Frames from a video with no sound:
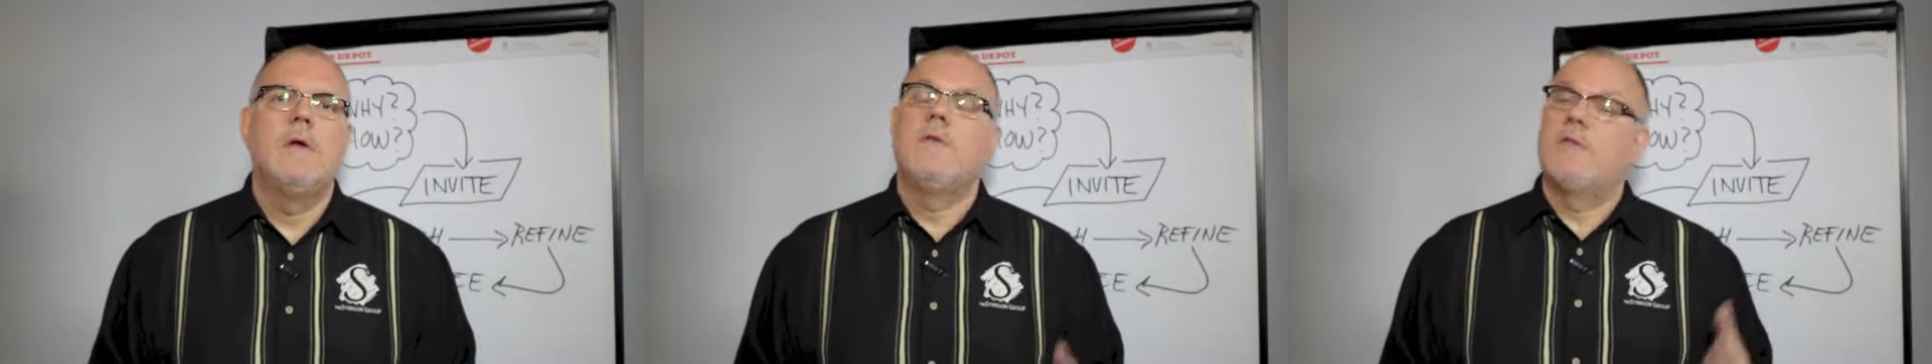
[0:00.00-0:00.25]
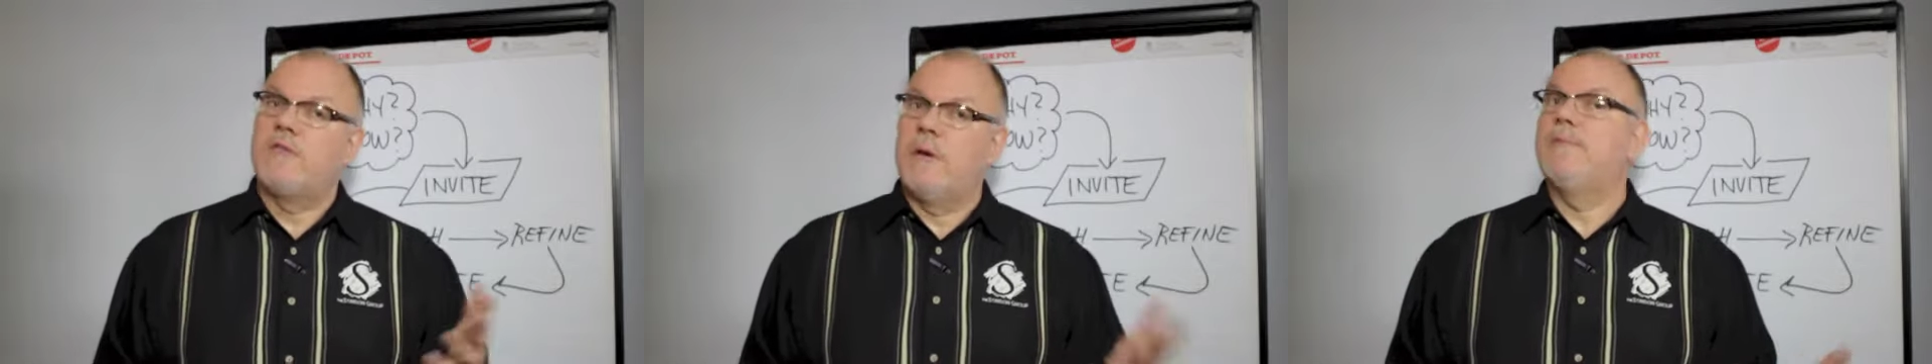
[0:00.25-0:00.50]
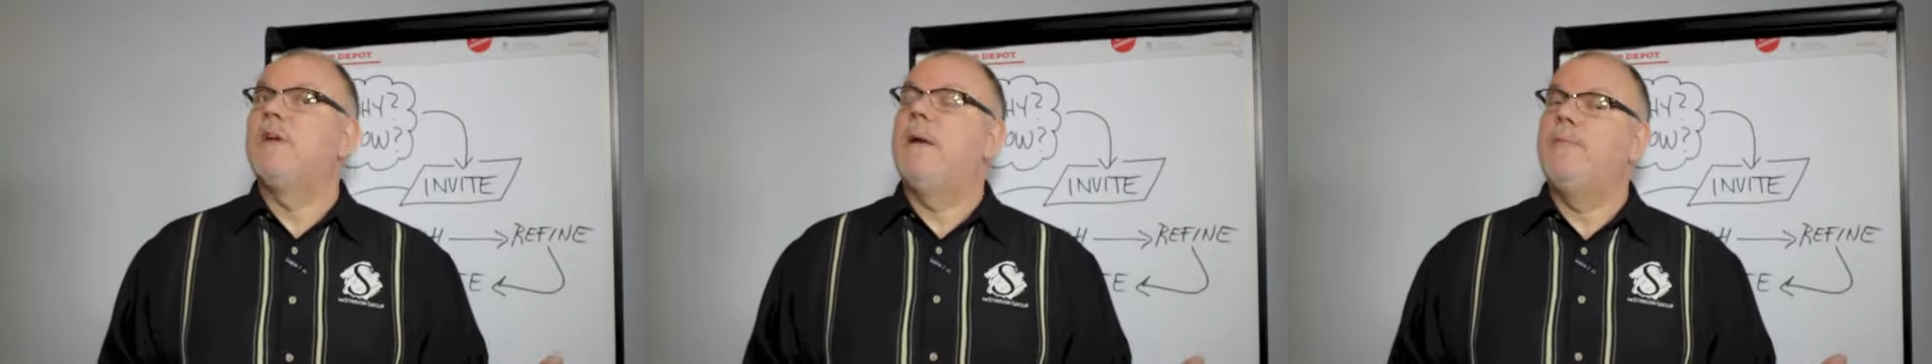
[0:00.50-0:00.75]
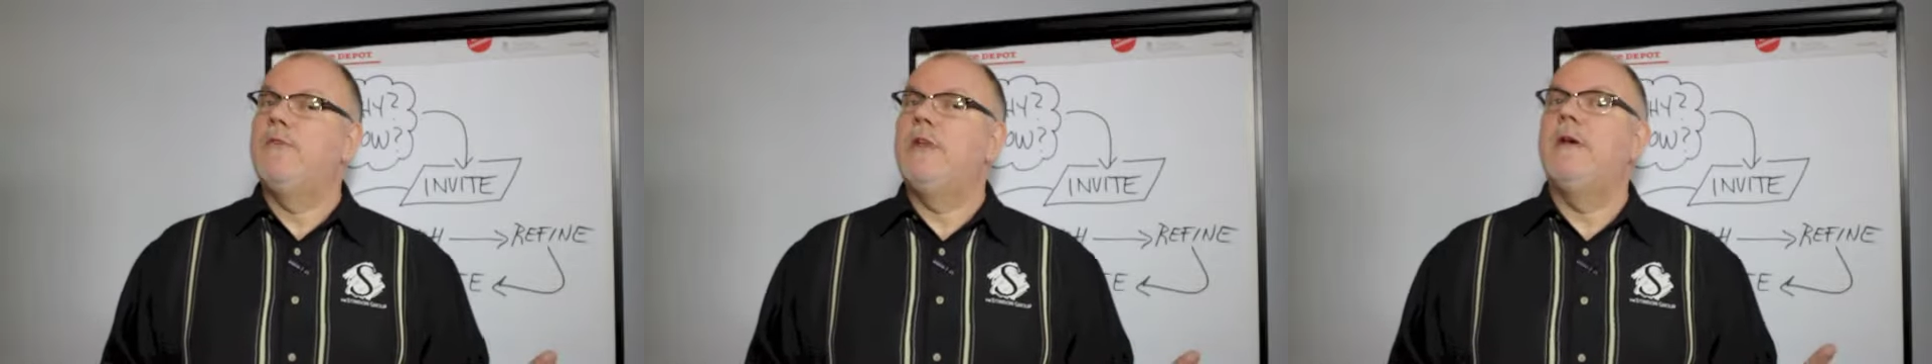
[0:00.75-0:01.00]

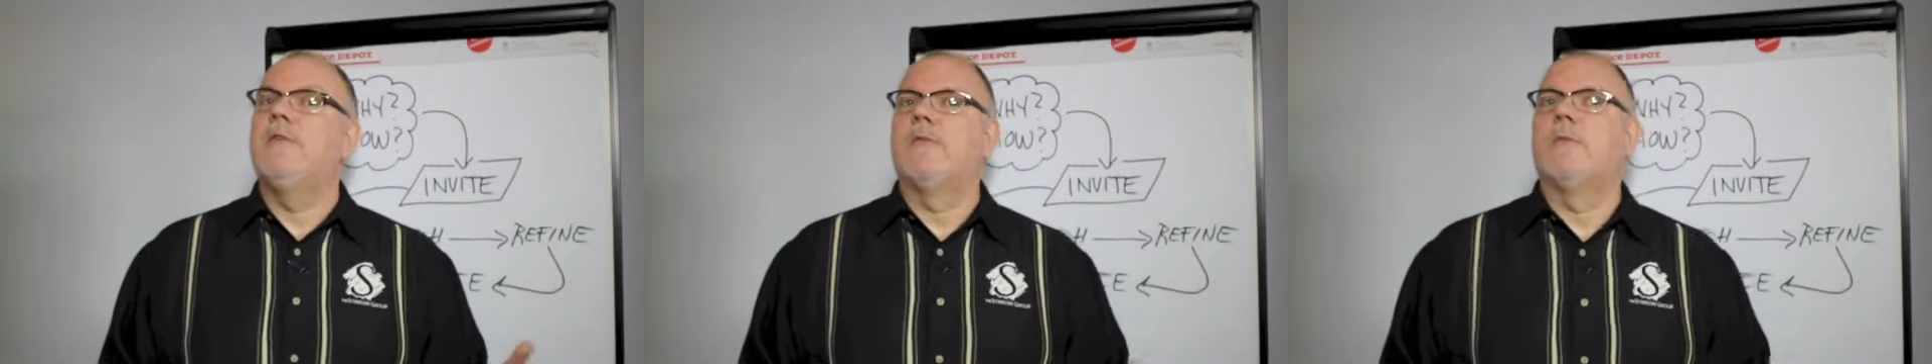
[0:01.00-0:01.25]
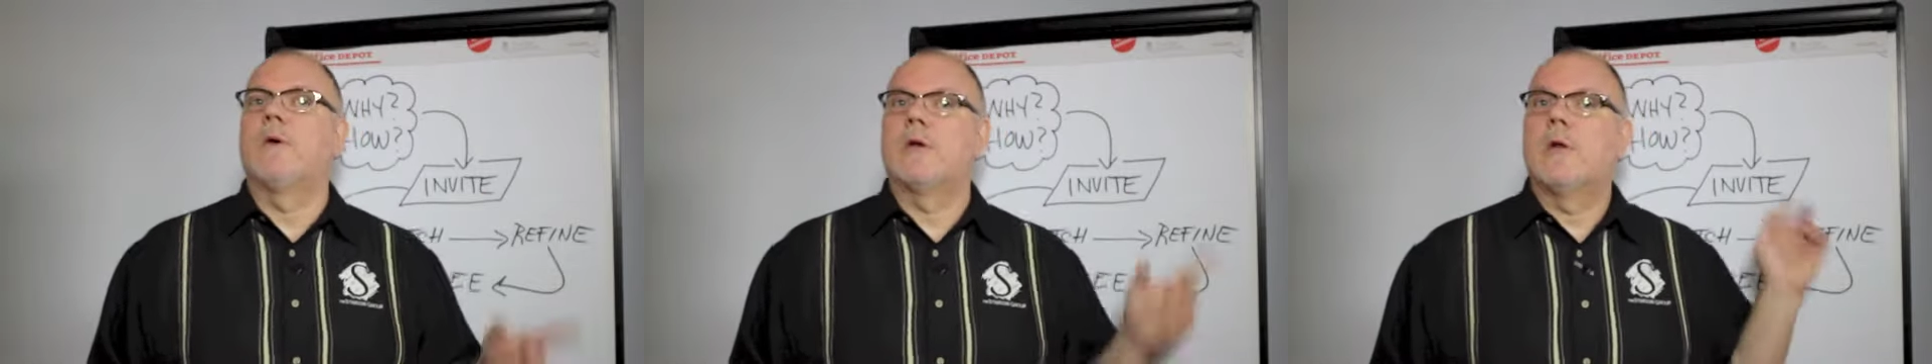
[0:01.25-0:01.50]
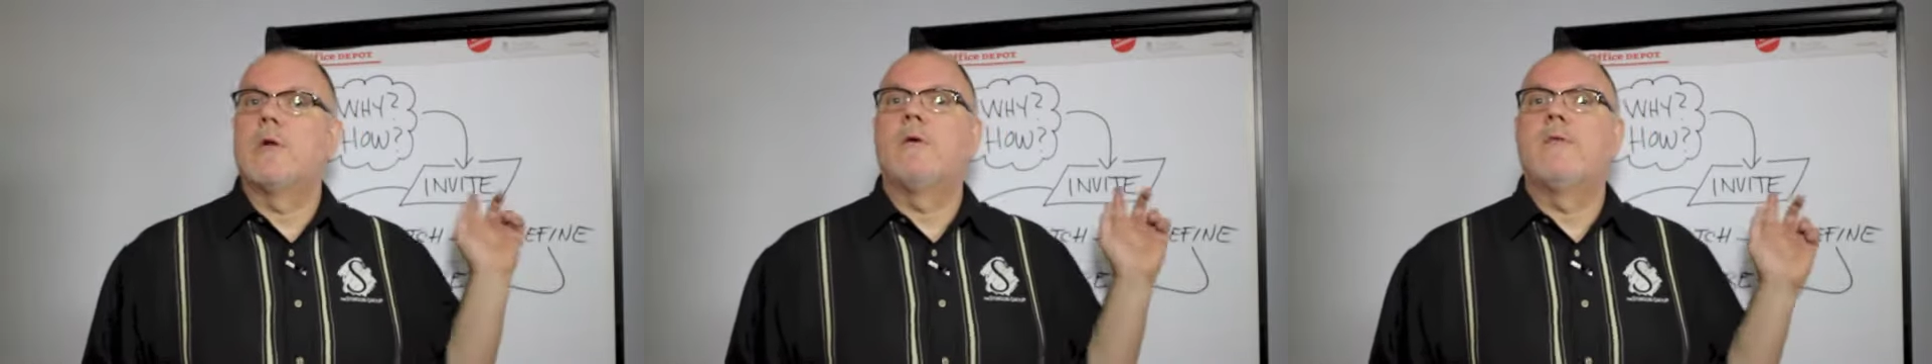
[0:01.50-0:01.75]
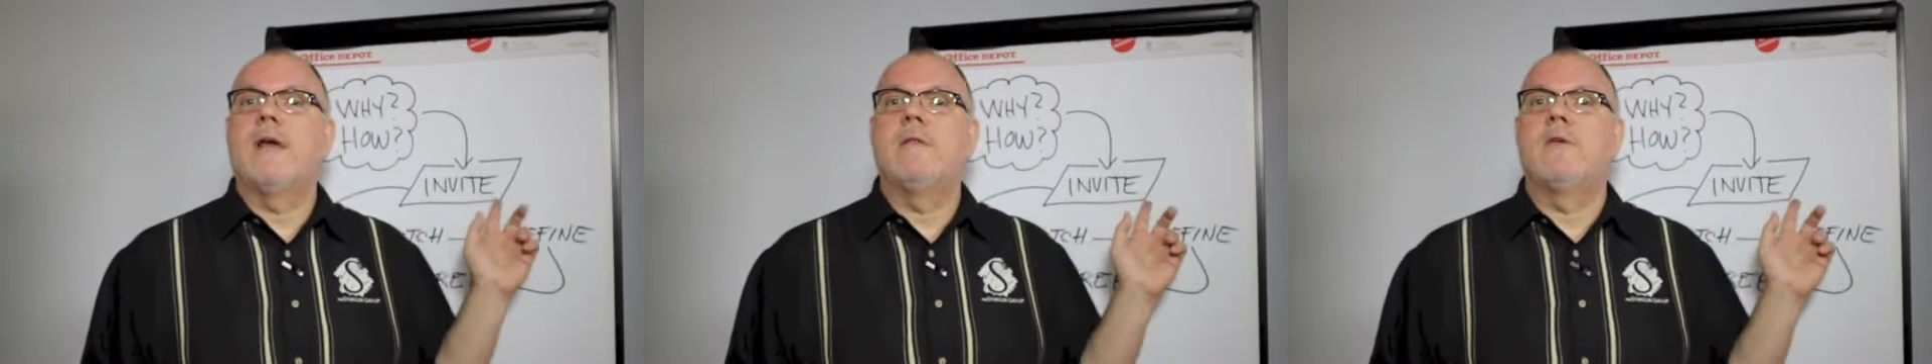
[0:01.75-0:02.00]
Sometimes it is, and we're going to
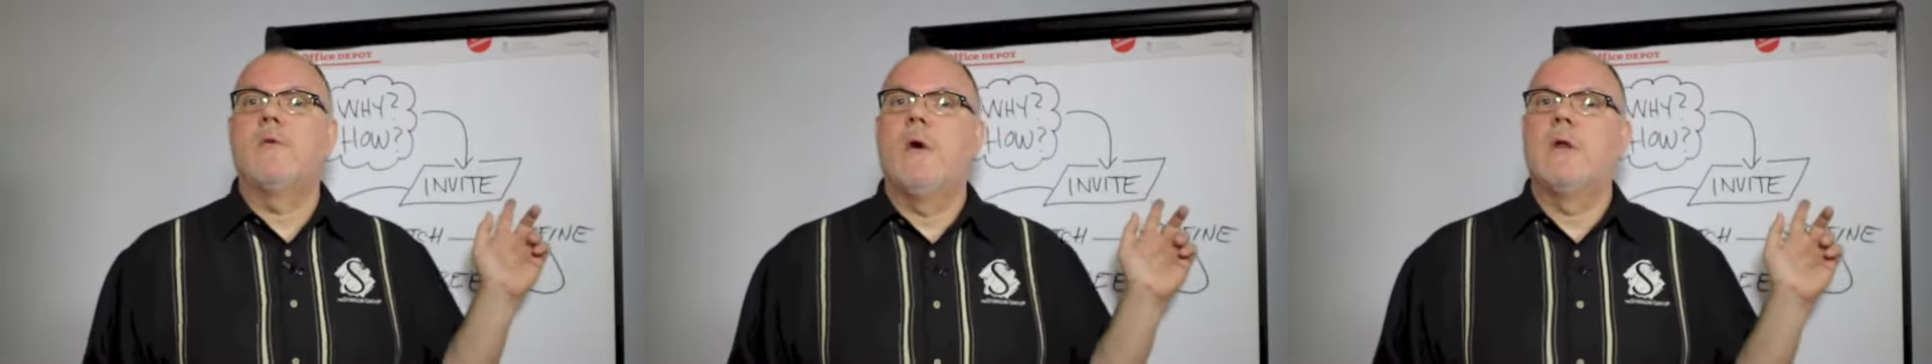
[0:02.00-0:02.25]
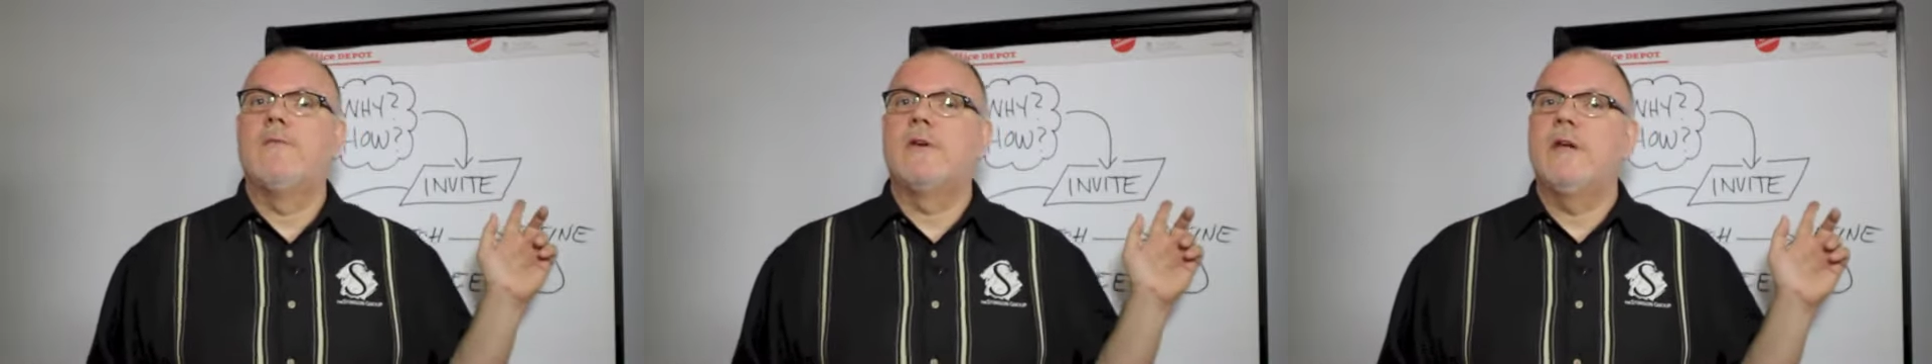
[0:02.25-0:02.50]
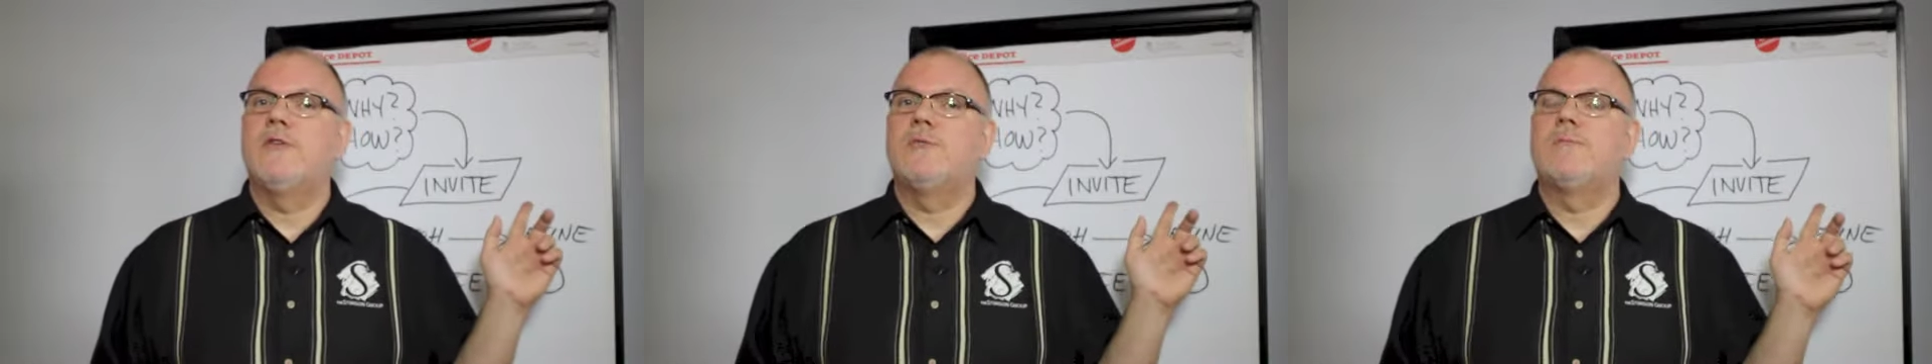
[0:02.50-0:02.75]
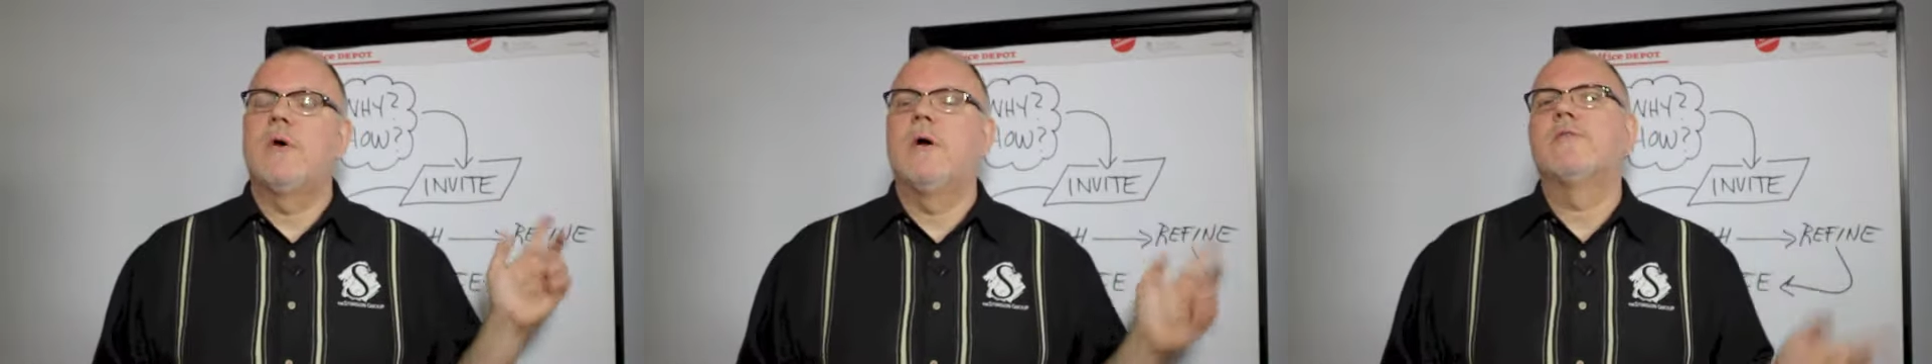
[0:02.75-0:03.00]
learn that in the
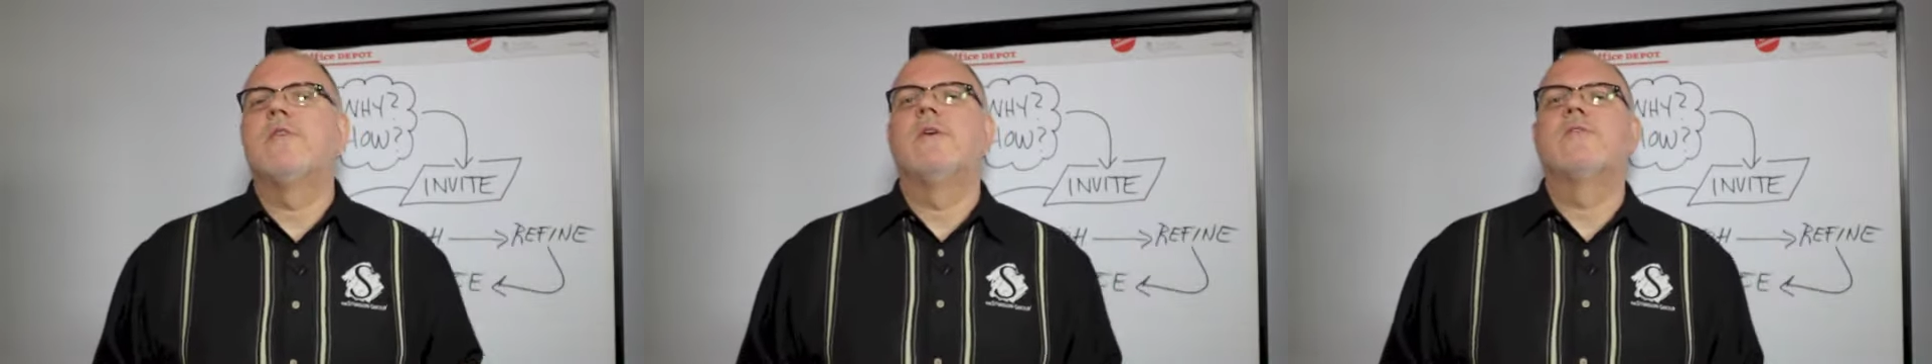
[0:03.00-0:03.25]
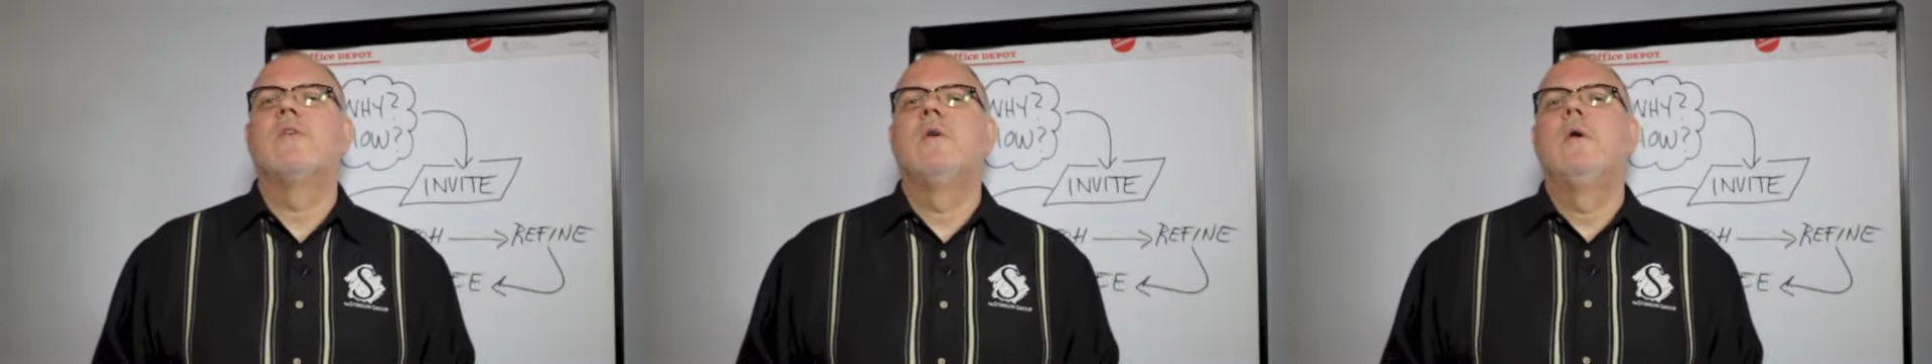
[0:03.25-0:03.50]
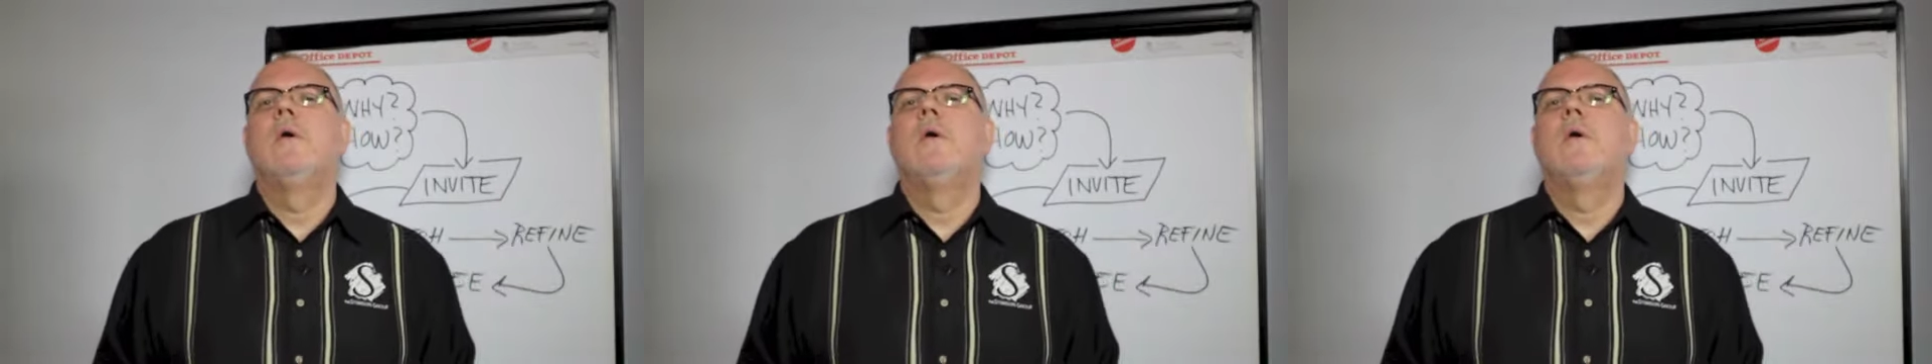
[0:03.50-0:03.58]
qualification process.